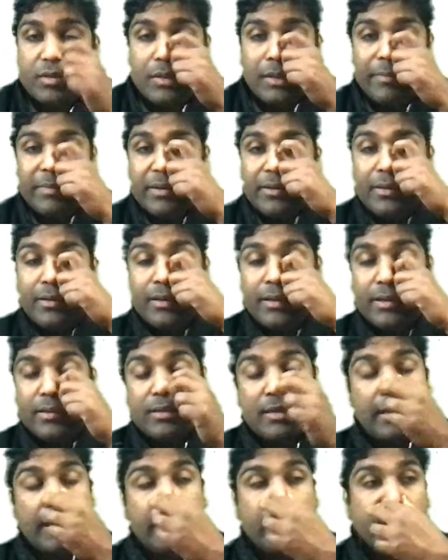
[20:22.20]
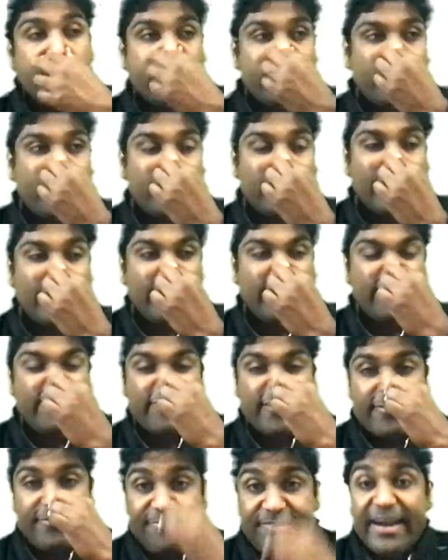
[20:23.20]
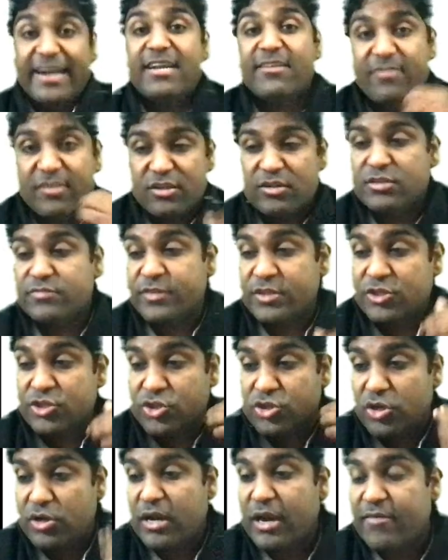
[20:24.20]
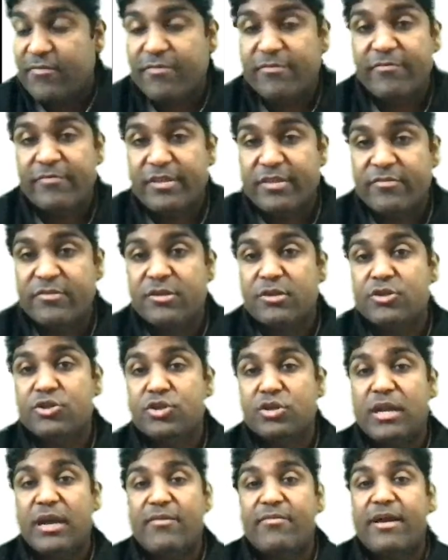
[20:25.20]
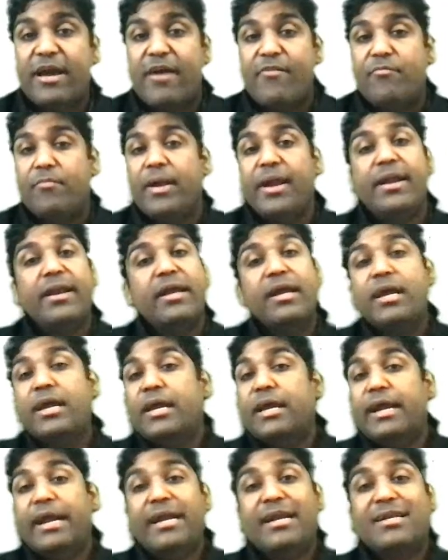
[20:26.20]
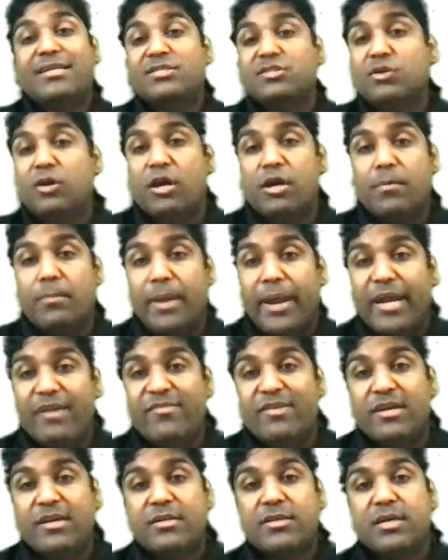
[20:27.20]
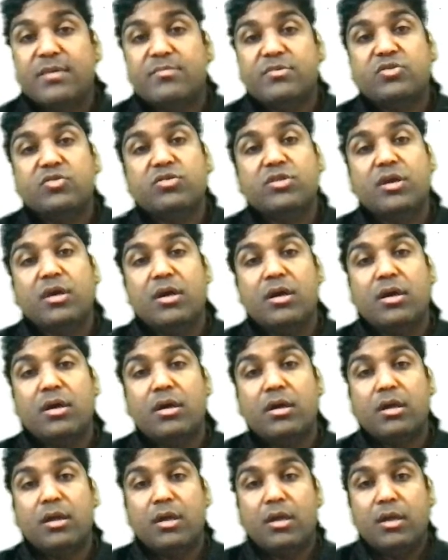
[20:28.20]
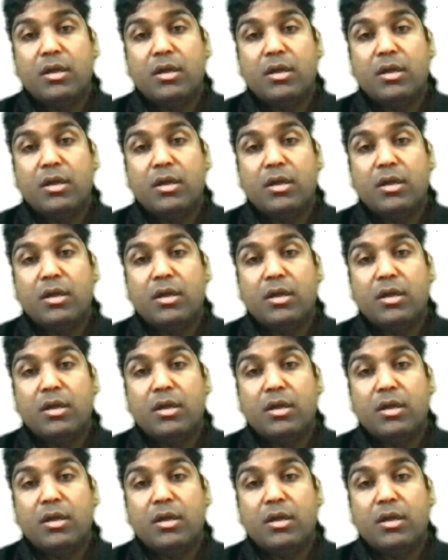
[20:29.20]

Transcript: I mean the kind of effect which it should have made, it has not made when it comes to the